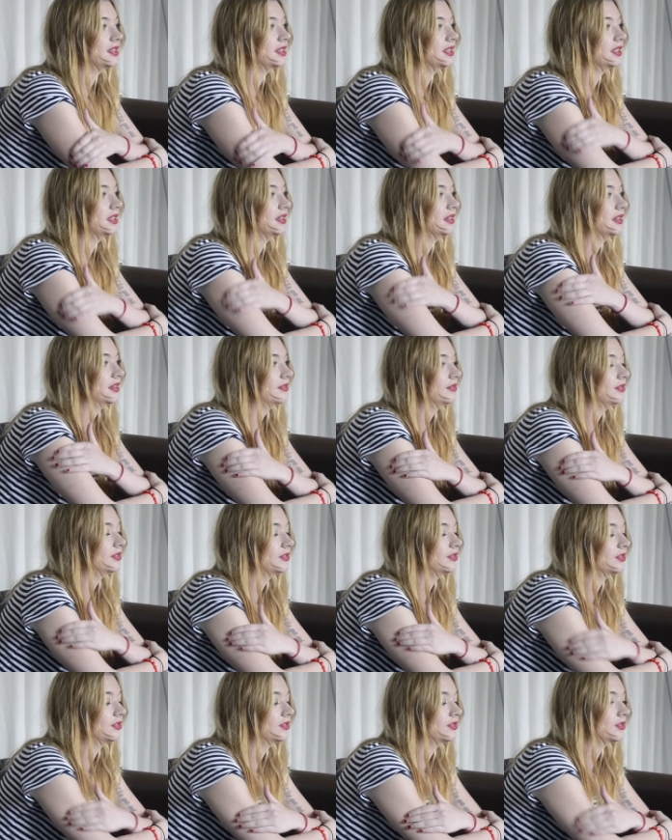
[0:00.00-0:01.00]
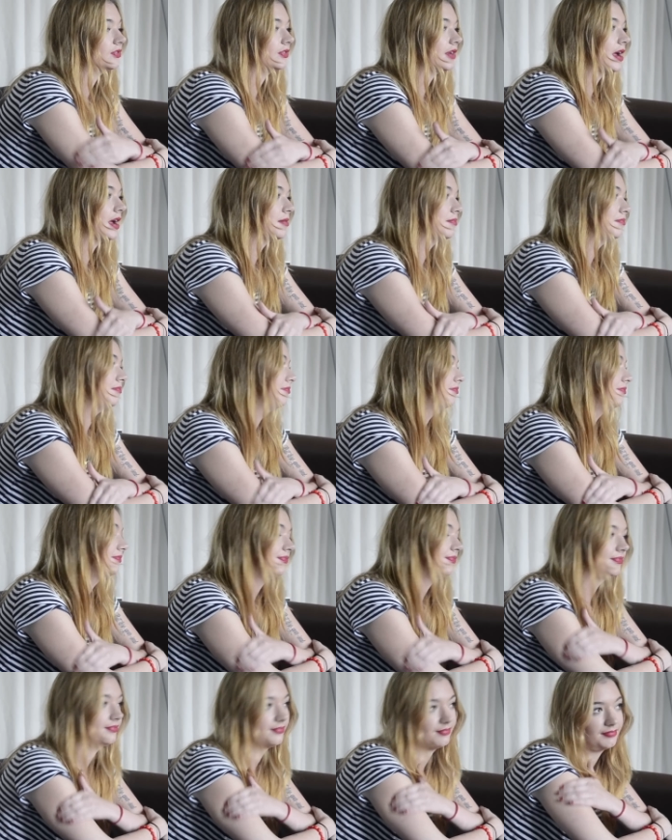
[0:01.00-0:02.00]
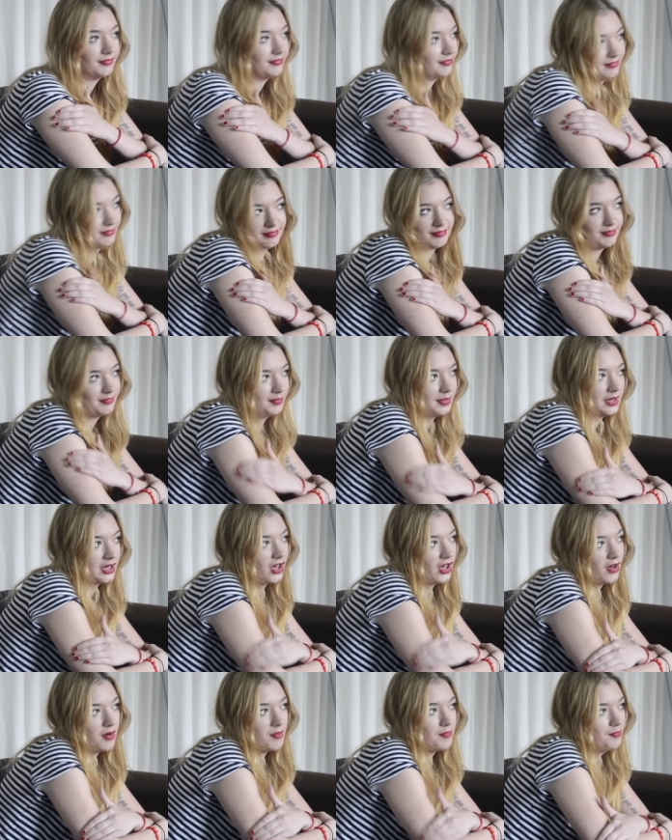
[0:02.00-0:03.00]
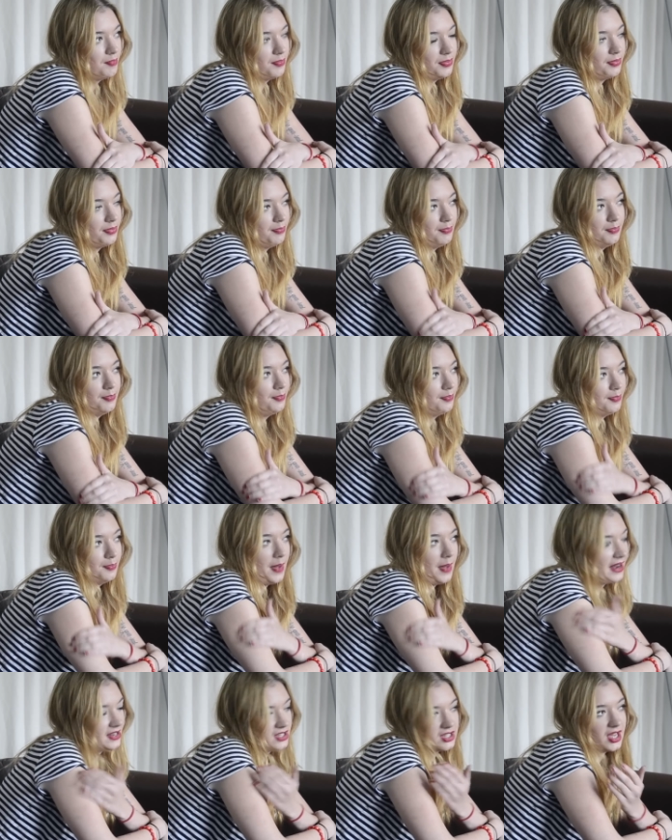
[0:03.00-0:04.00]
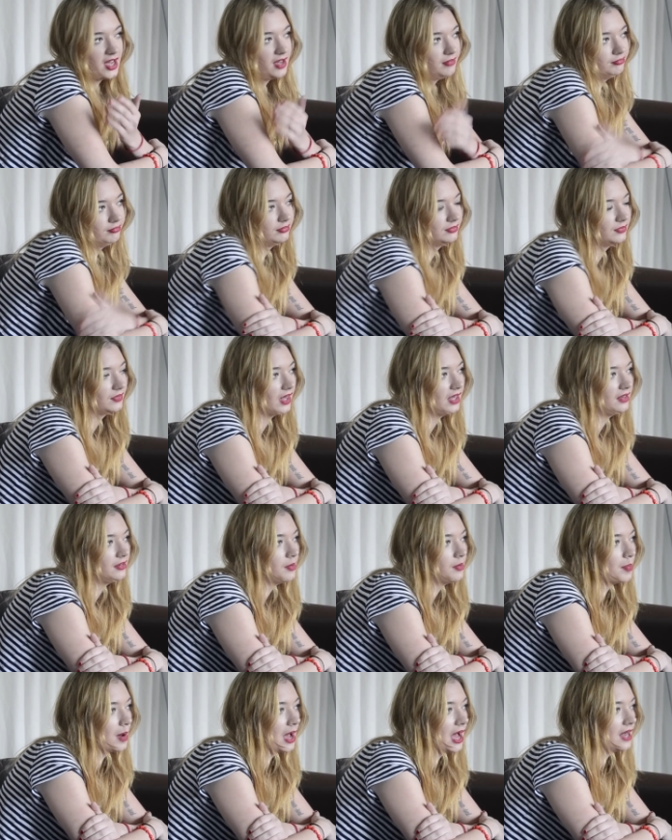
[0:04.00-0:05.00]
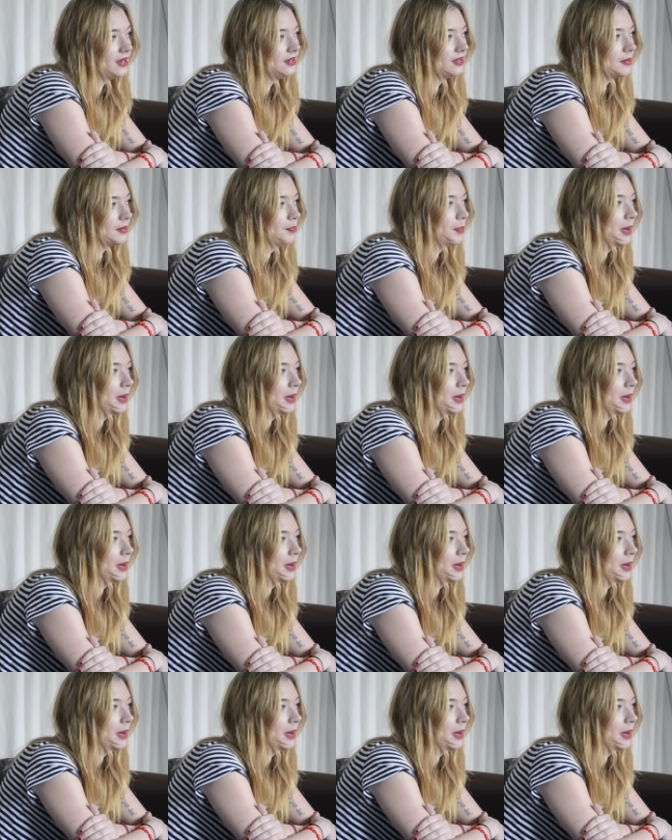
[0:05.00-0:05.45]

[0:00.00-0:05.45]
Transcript: to try and become better as a band and